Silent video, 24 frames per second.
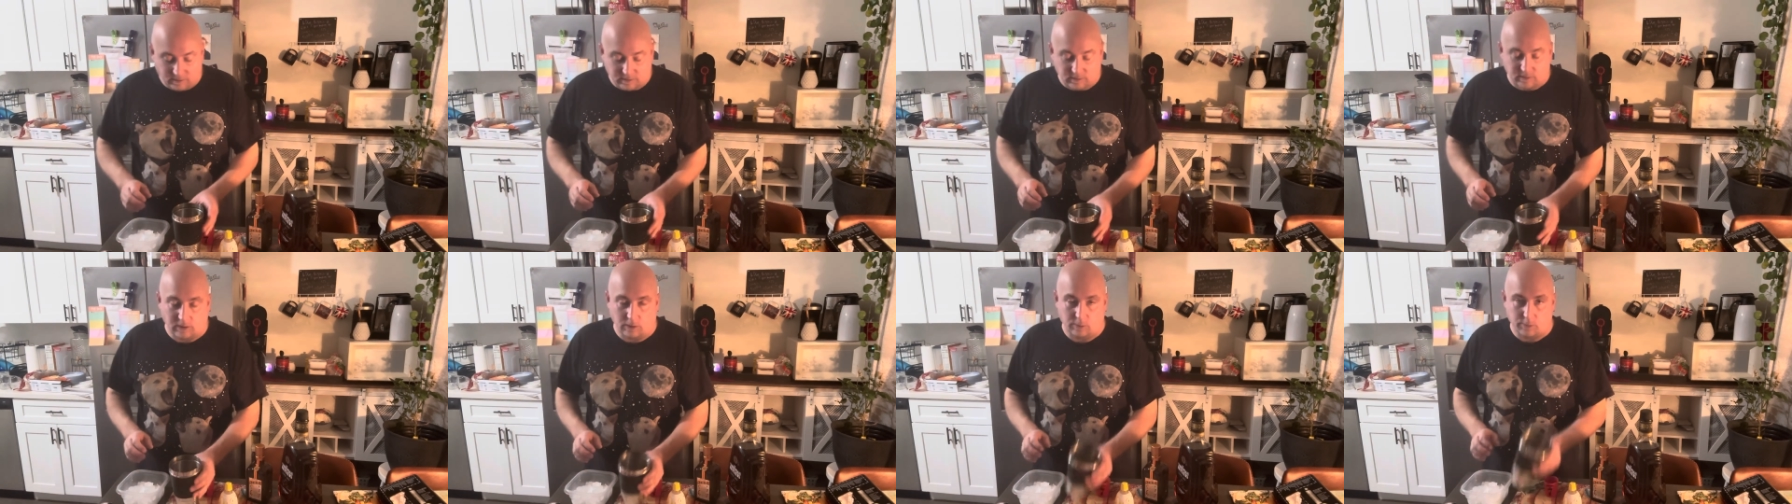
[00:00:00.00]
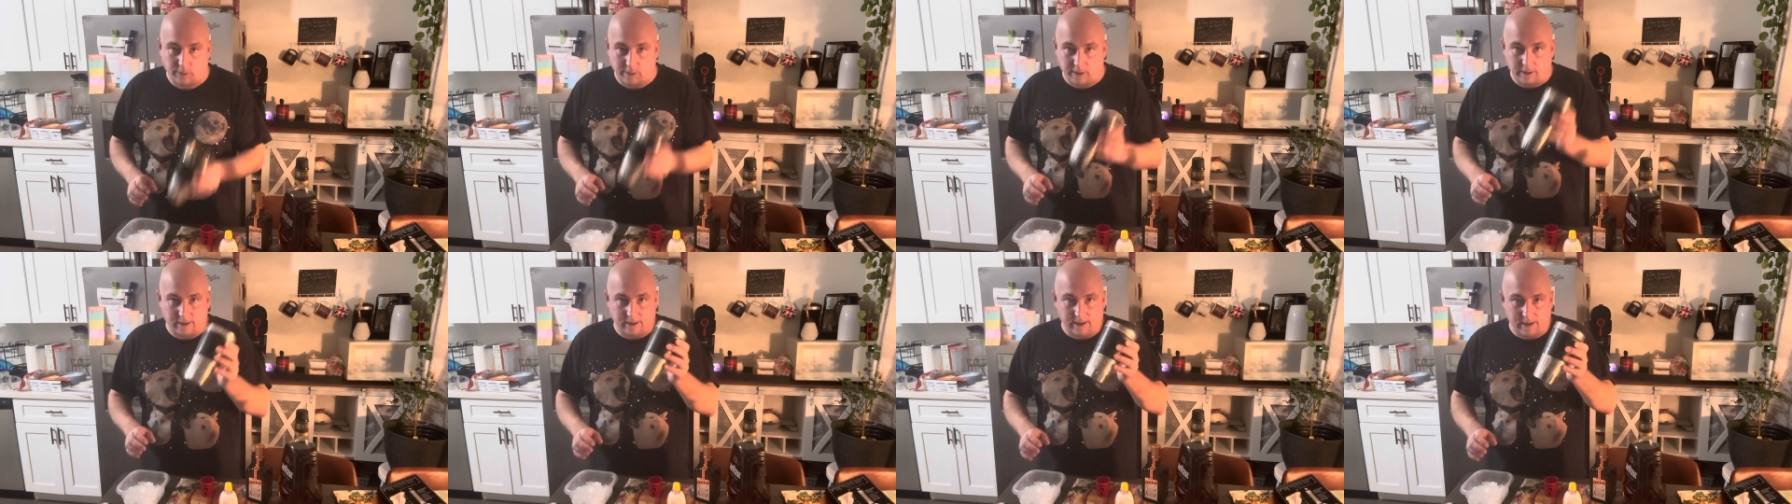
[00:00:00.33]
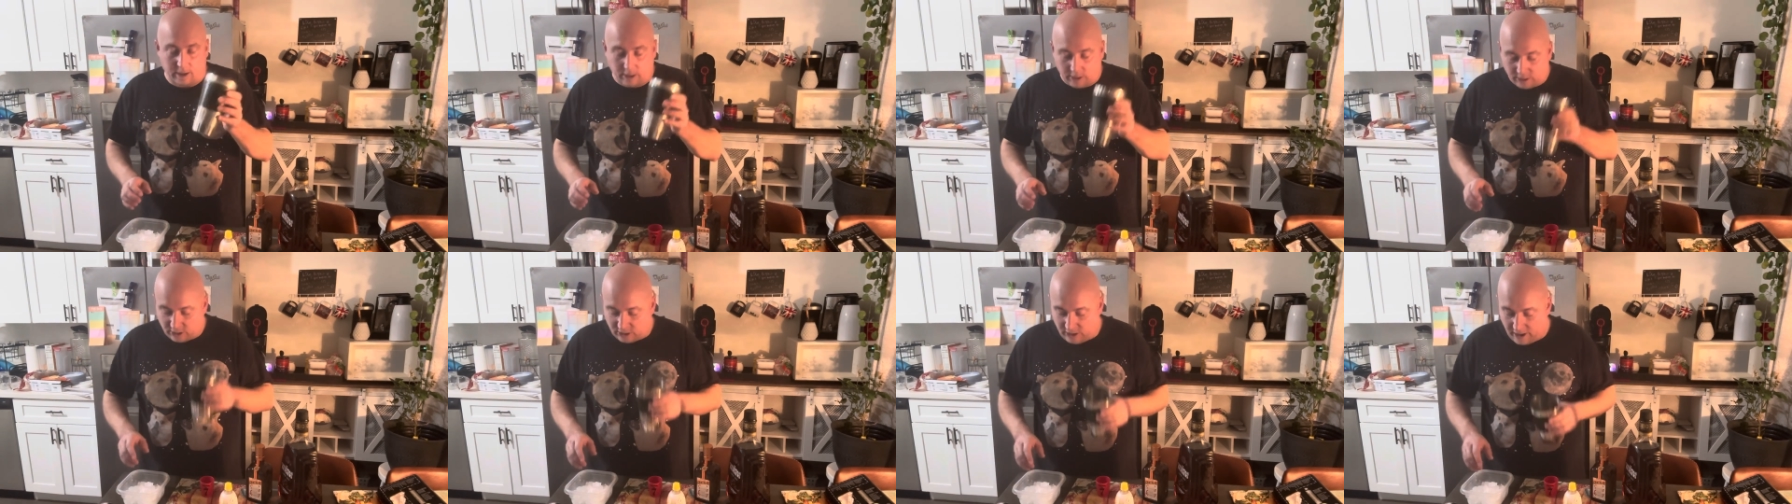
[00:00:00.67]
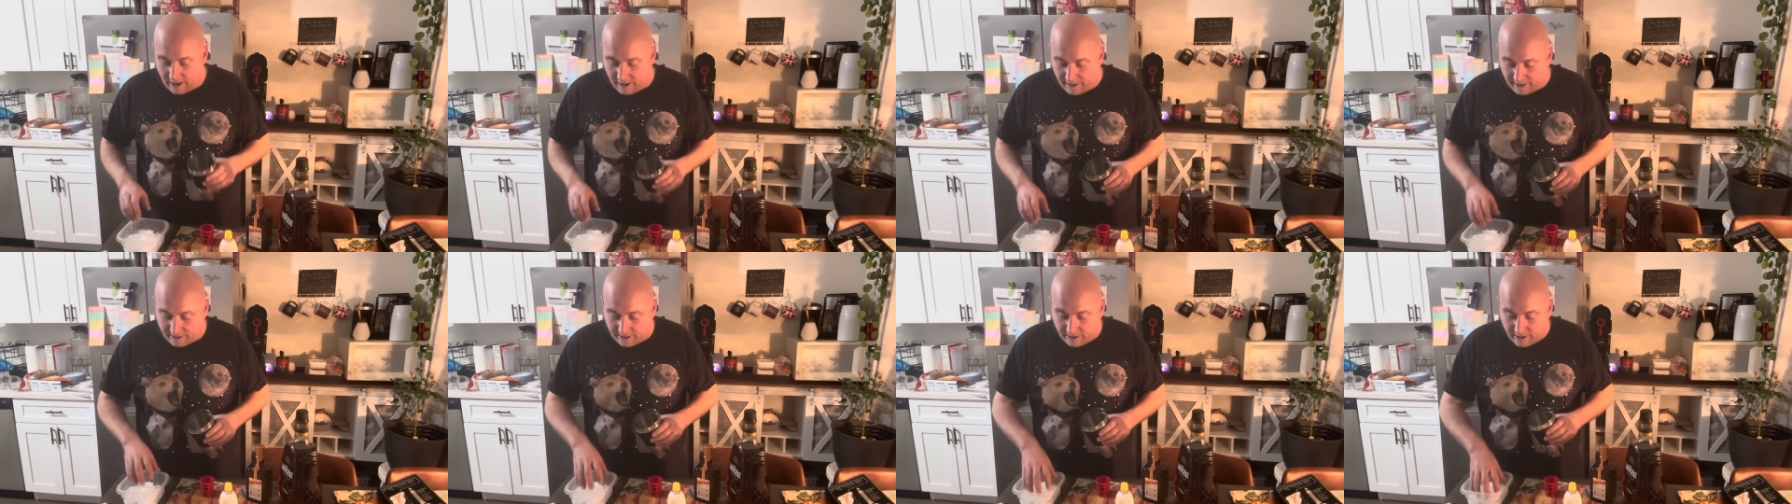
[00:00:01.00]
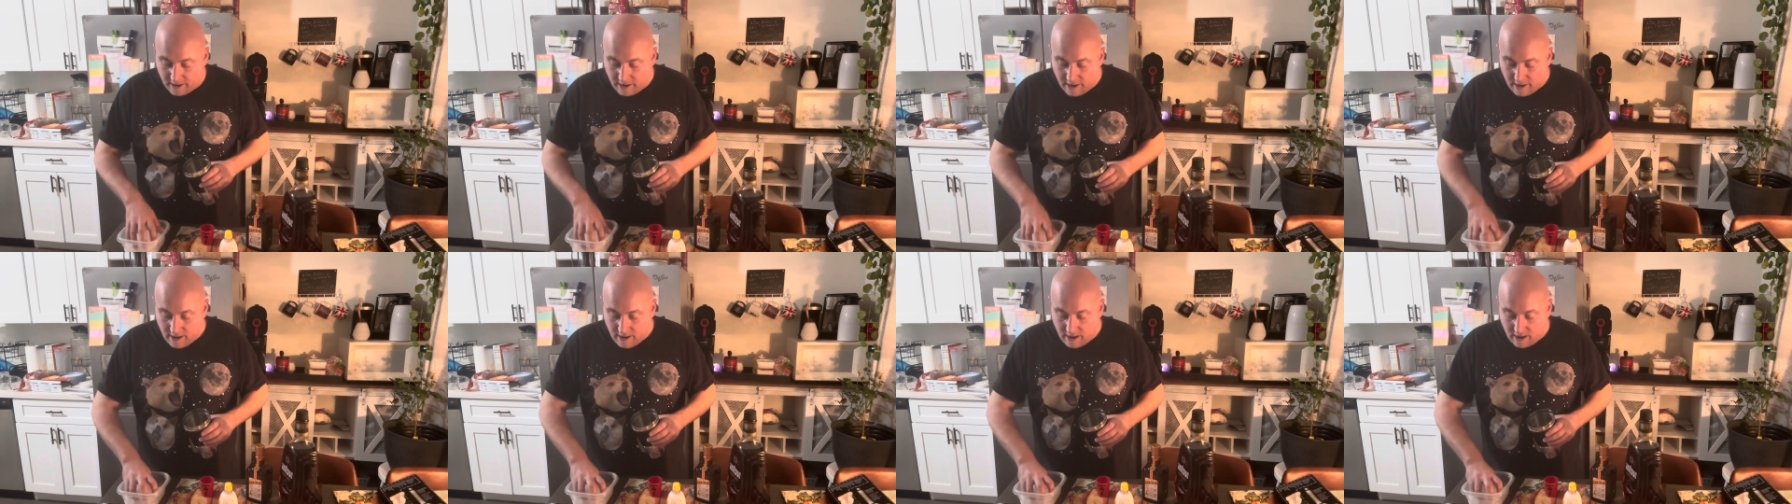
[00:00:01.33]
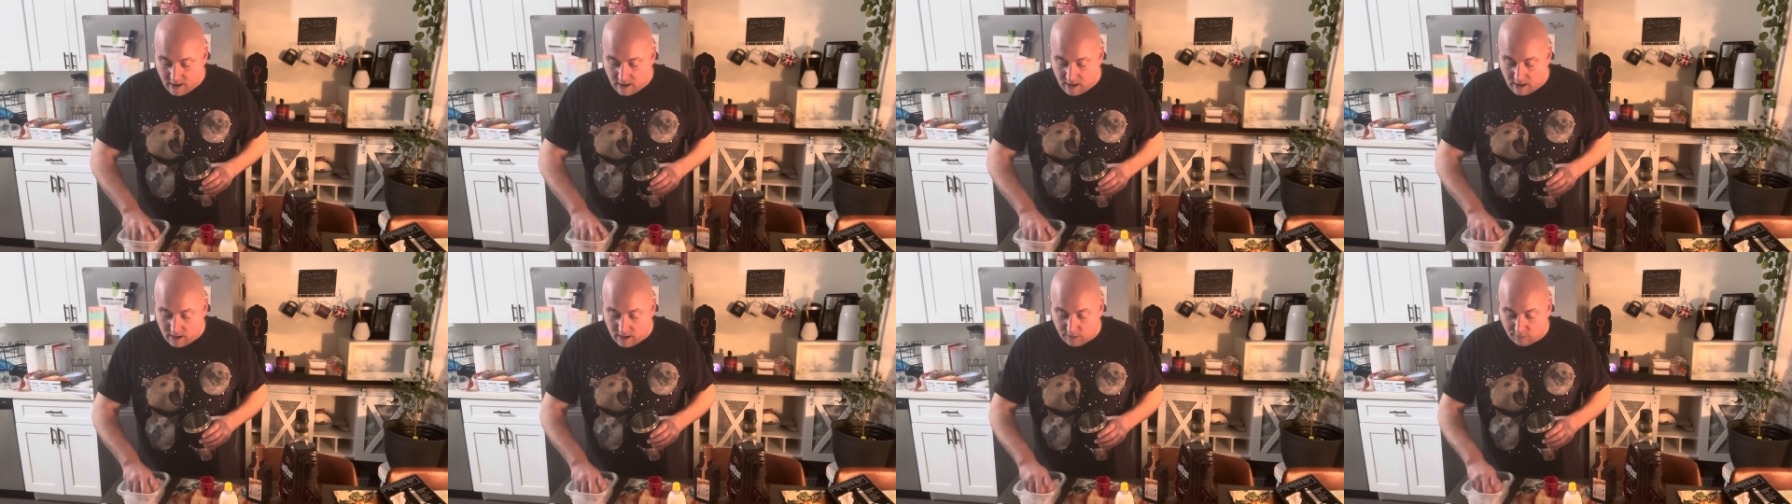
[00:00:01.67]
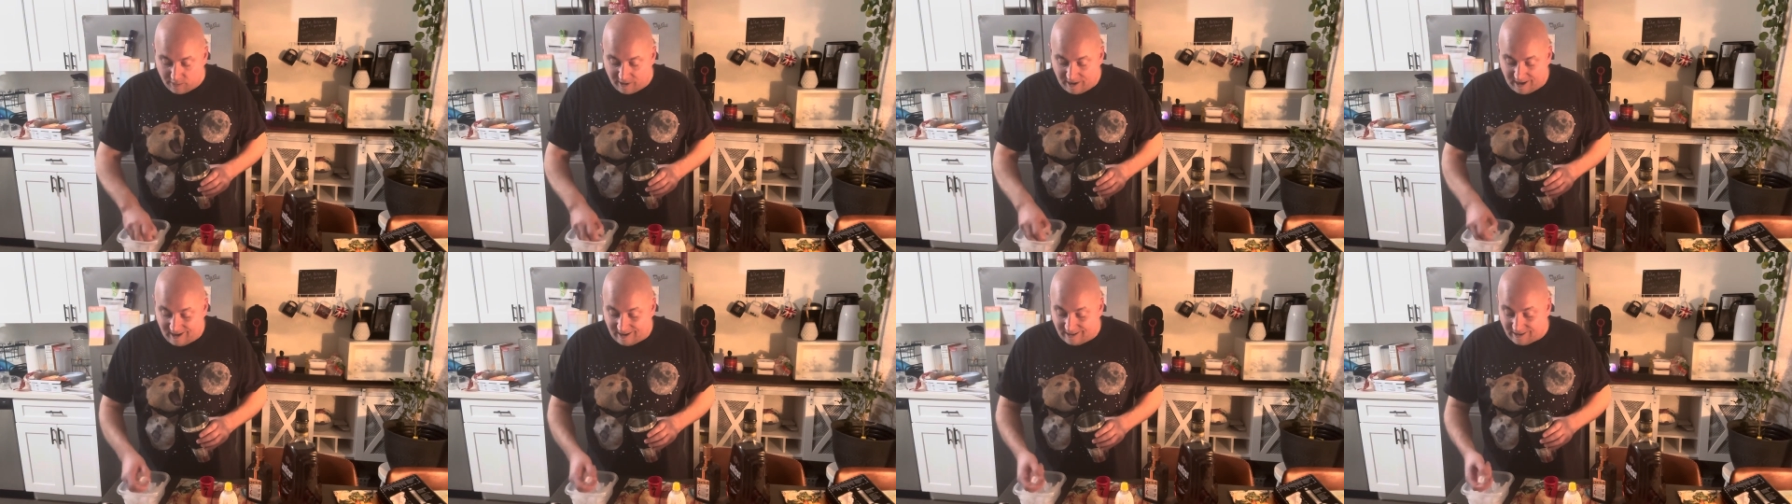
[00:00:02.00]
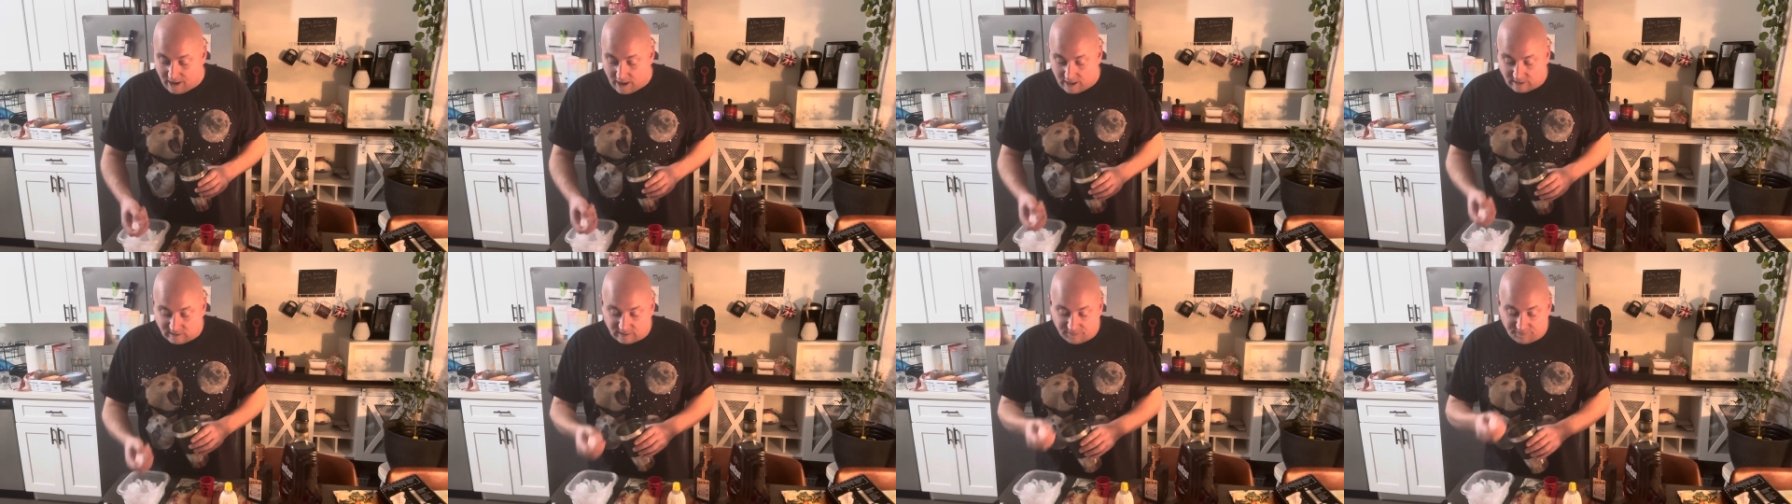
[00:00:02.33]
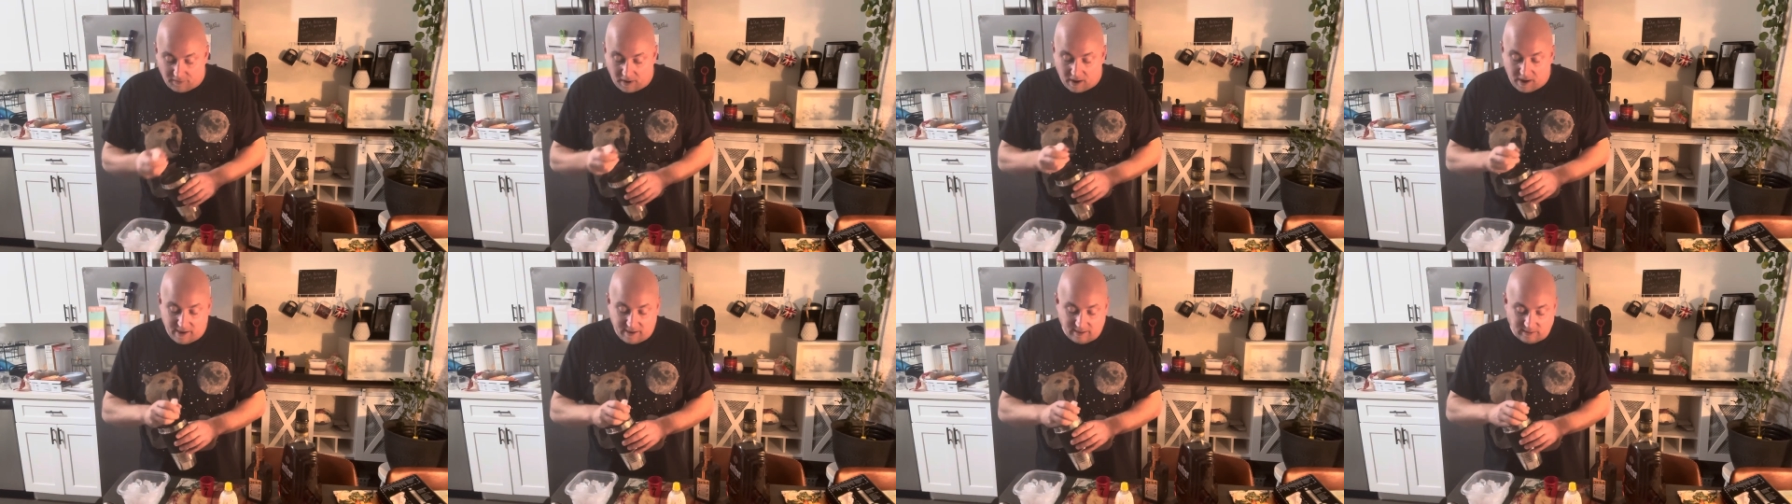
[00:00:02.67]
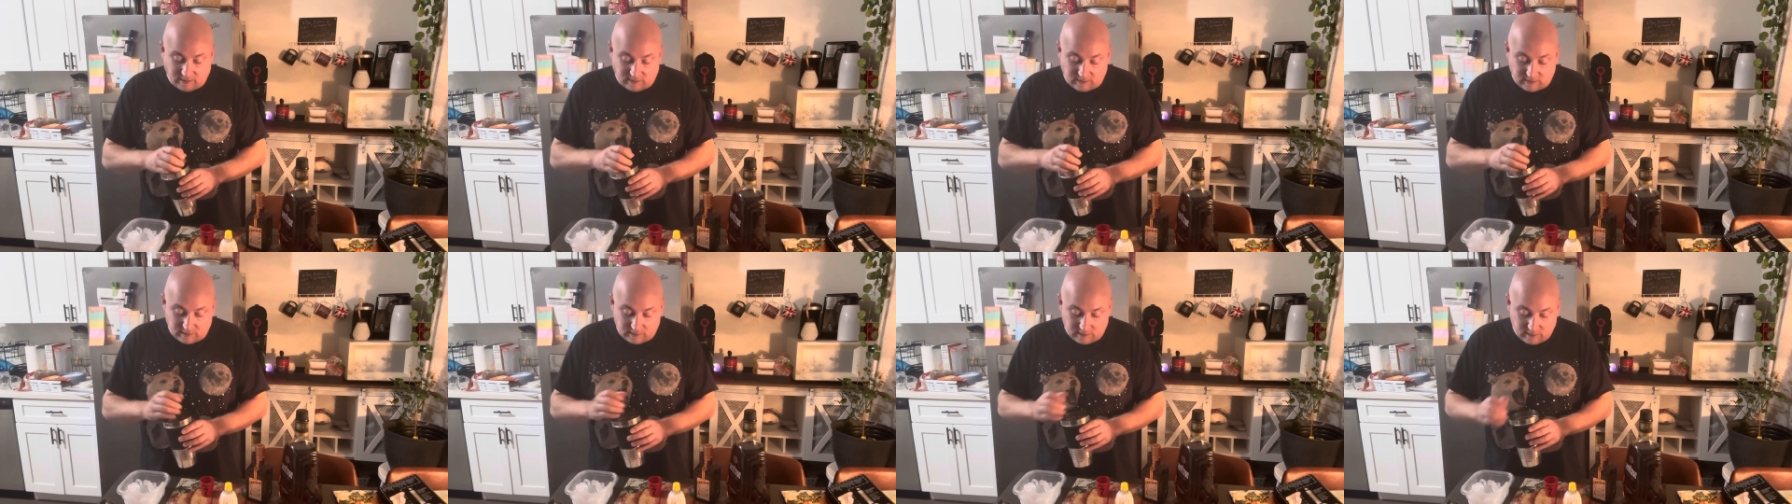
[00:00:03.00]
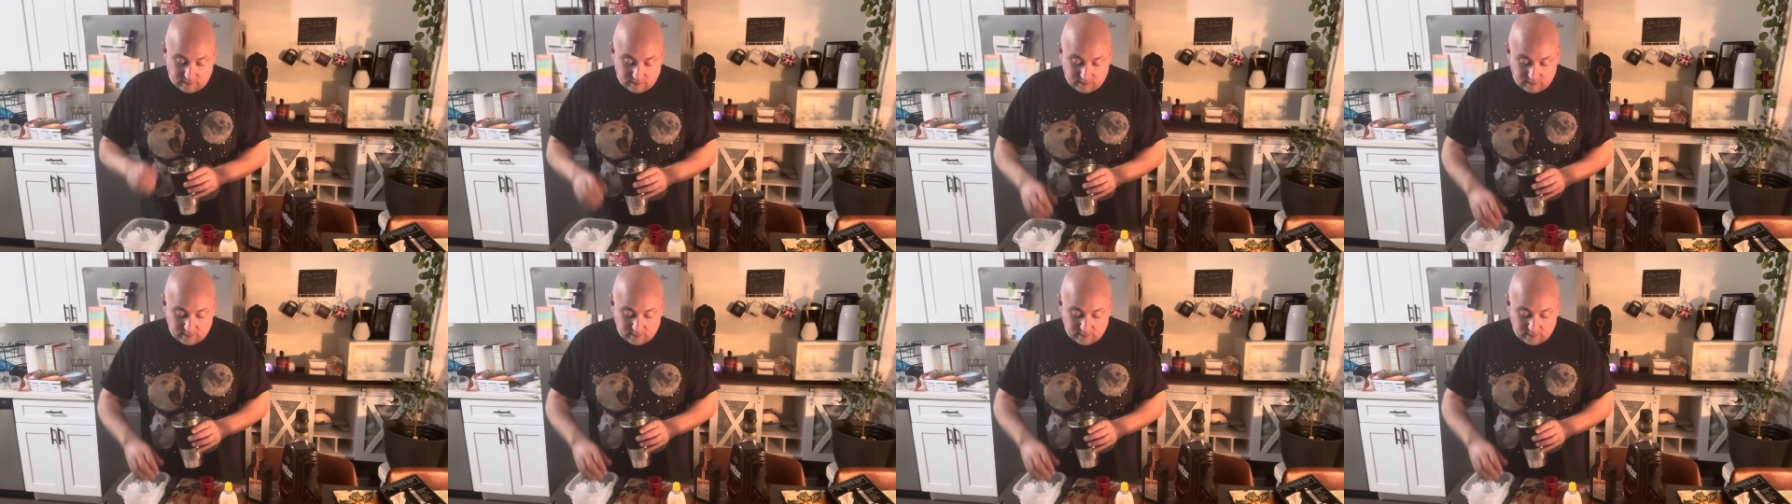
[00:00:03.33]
So we're going to get our shaker. We need lots of ice.